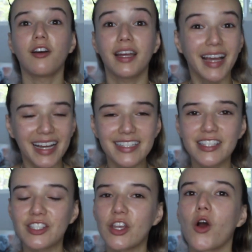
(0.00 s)
Alright
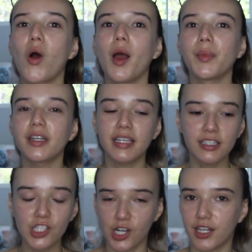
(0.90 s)
guys, so I'm gonna
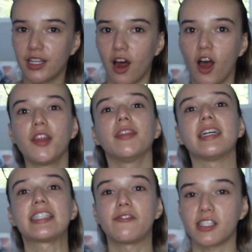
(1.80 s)
get started on
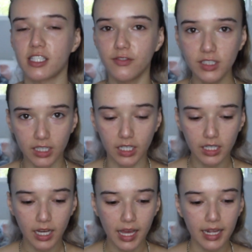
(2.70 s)
this festival look,
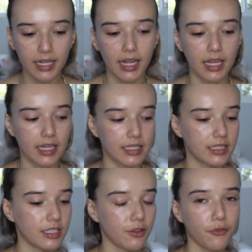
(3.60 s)

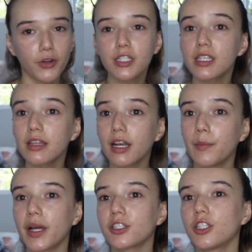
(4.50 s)
and the first thing that
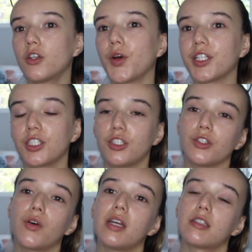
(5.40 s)
I'm actually going to
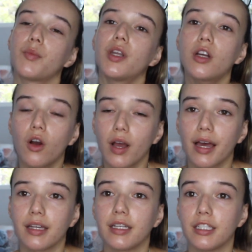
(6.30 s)
do is I'm gonna go
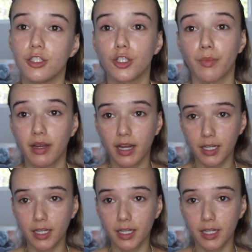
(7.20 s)
ahead and do my